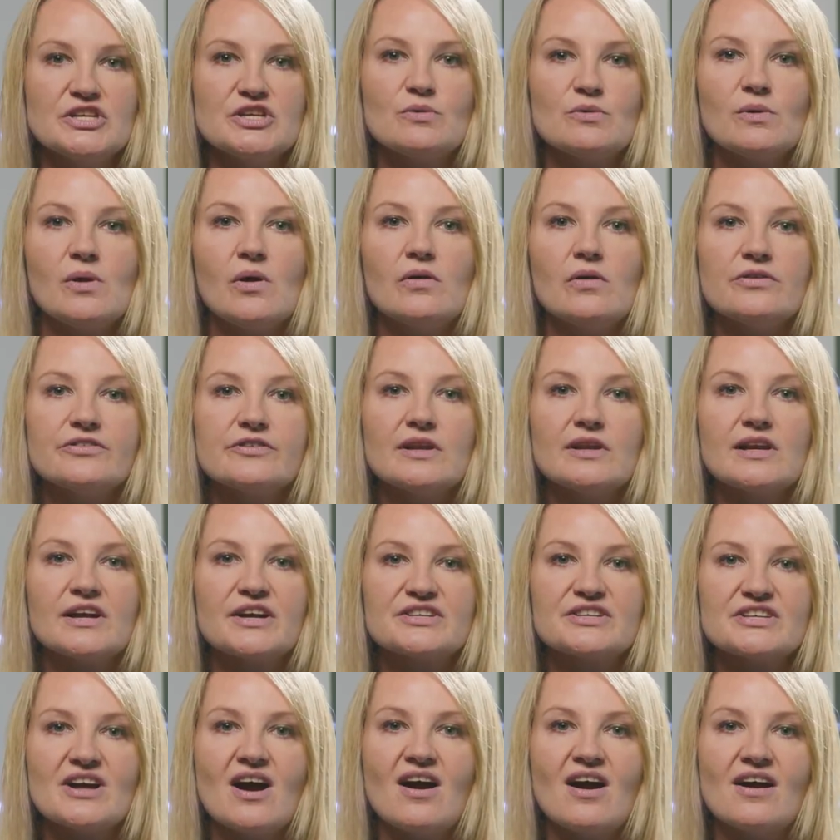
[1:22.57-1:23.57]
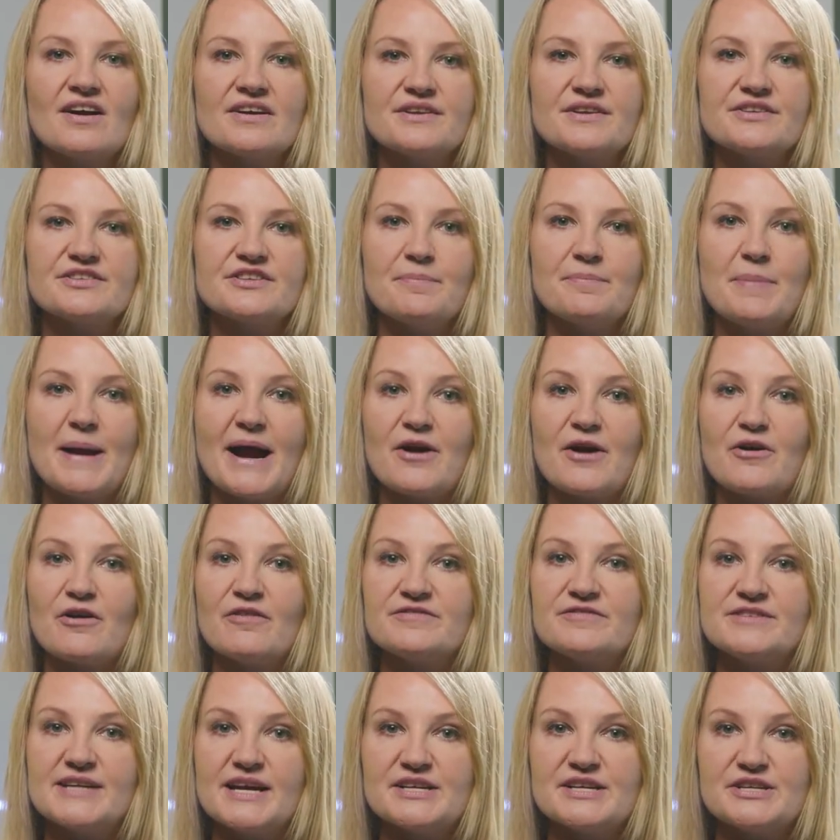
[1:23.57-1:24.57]
You will also learn to harness the power
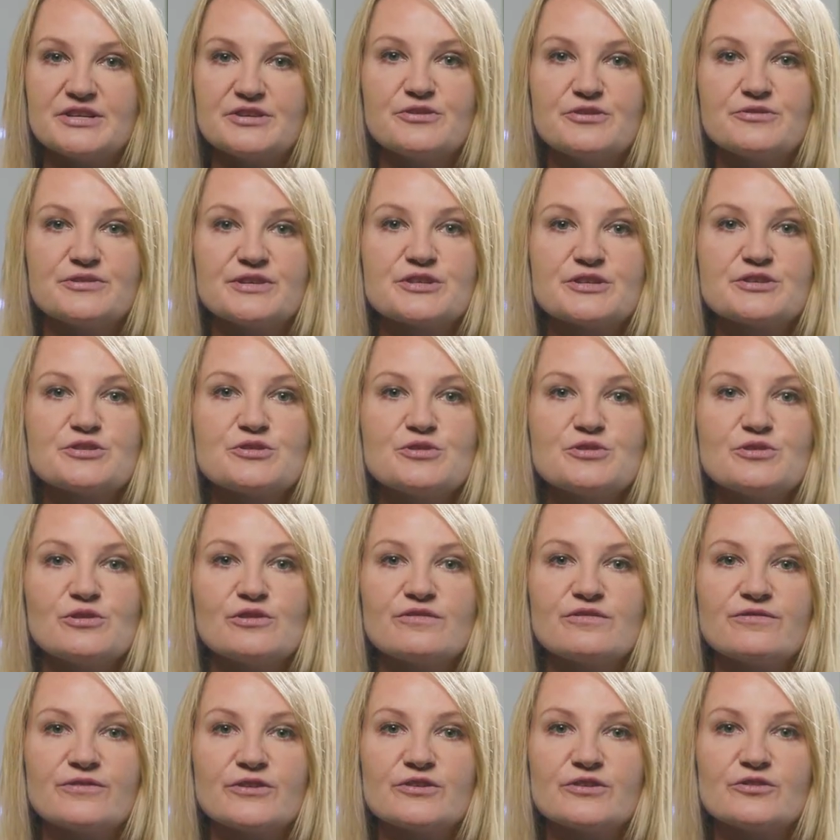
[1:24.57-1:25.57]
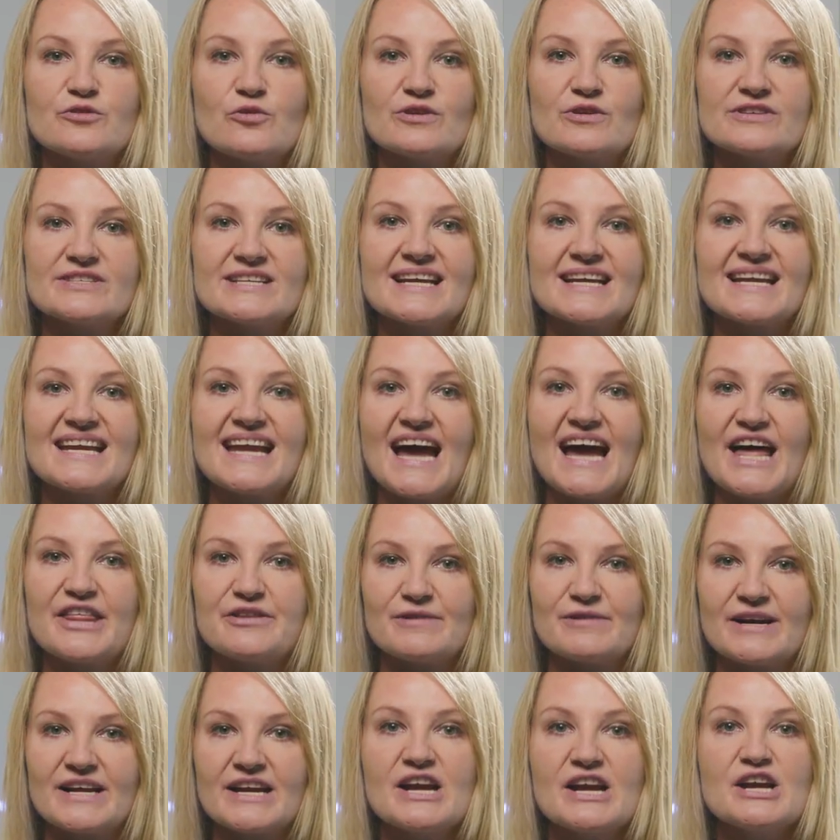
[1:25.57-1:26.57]
of data using tools for sourcing,
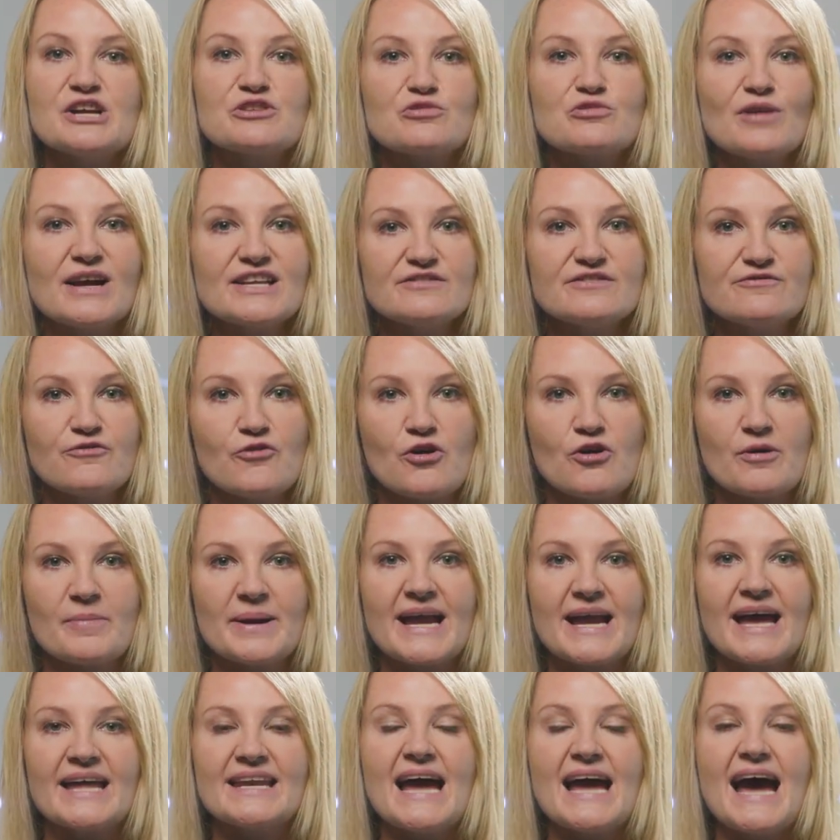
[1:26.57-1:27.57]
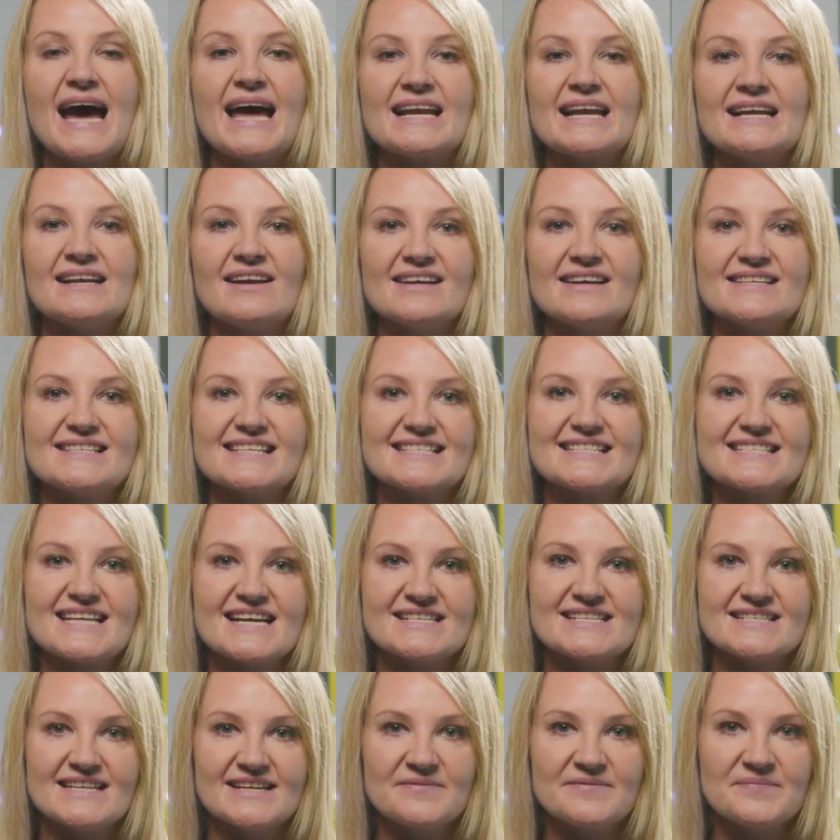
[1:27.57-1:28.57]
gathering, transforming, and analysing
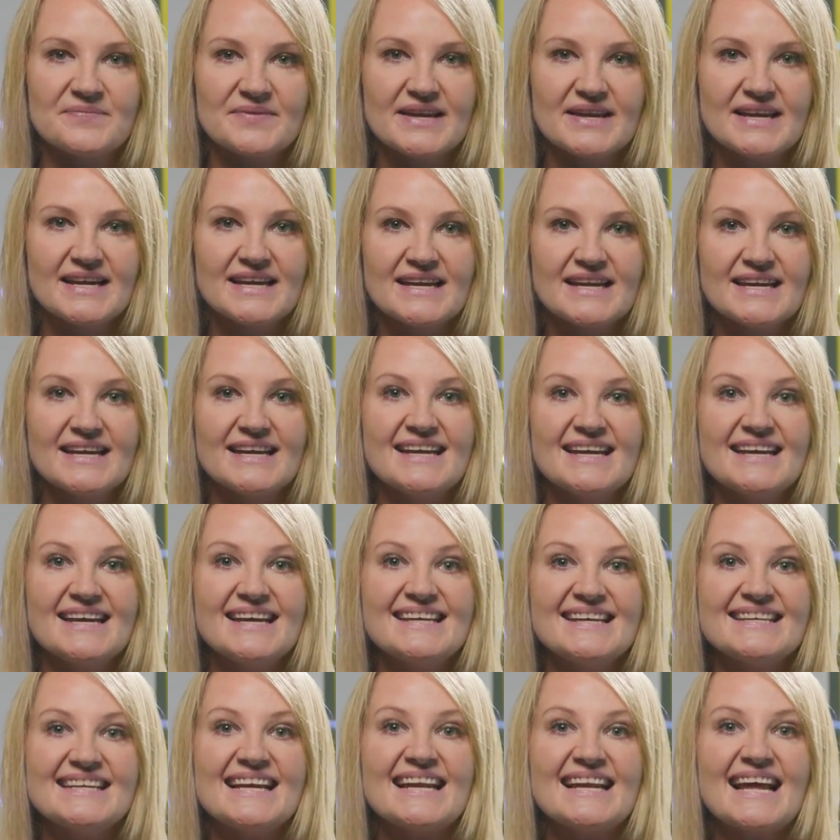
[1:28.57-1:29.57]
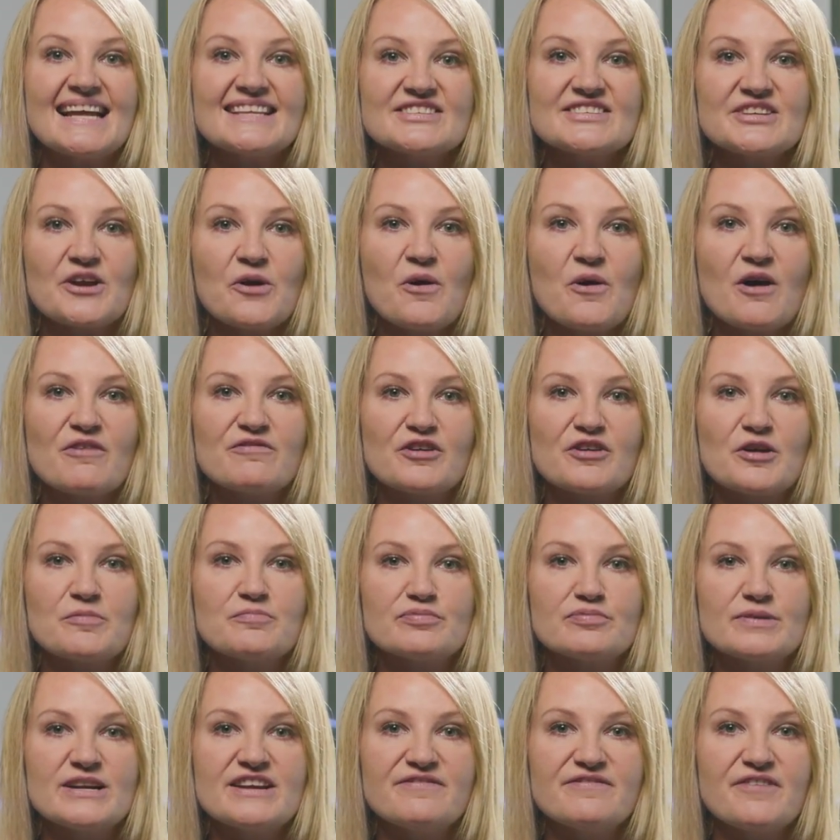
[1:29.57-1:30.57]
data. Now let's go over a
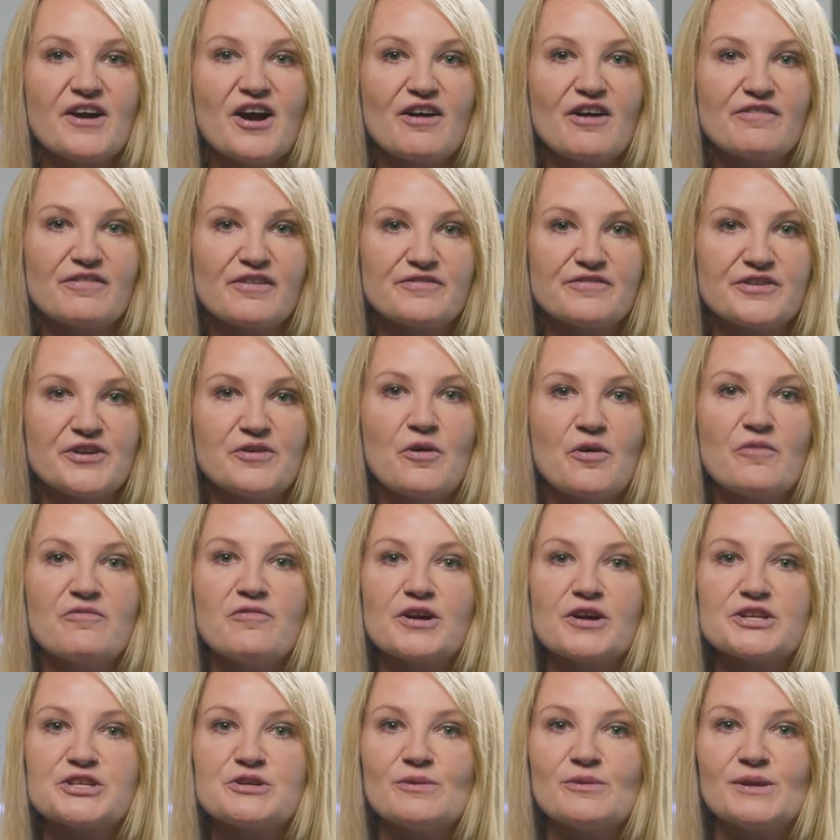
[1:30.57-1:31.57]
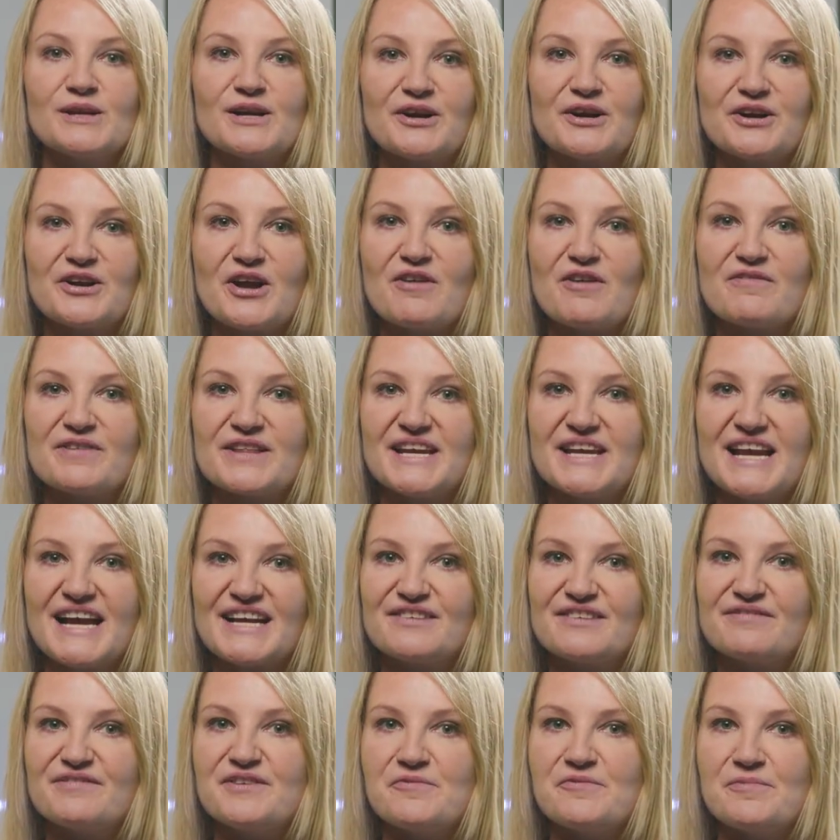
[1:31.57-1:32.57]
brief overview of what you will learn over the
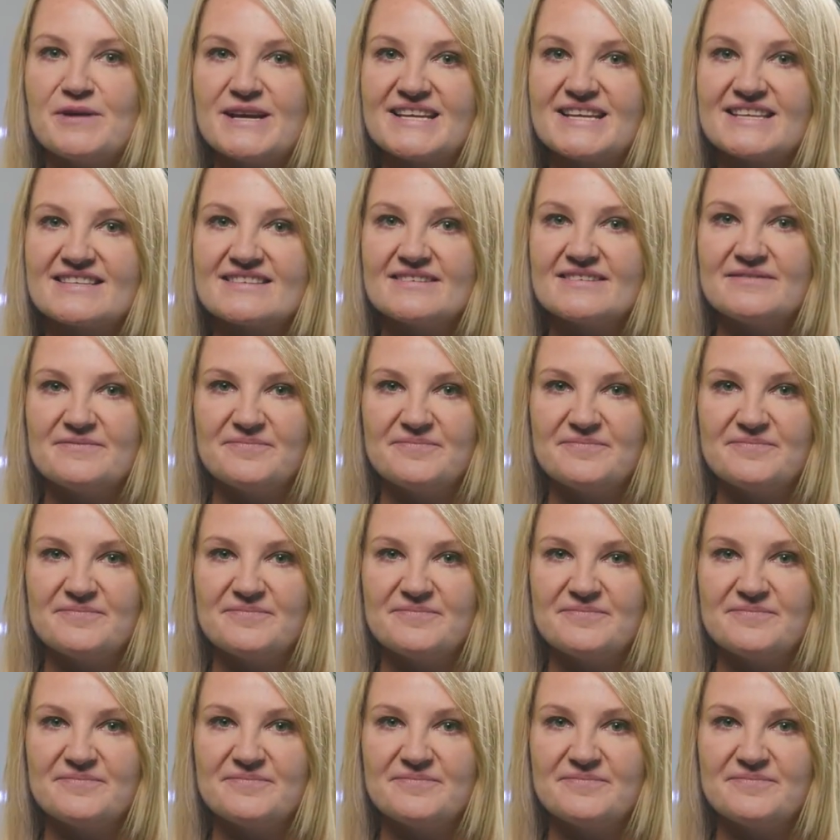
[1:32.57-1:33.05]
next few weeks.